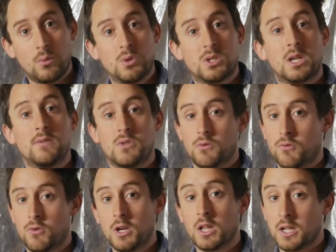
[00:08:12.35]
which gives you
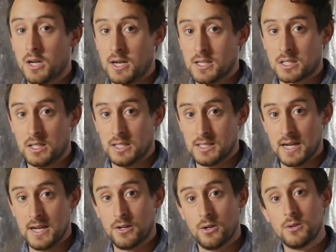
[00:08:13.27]
really nice clean
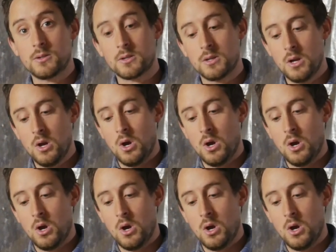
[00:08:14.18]
dados.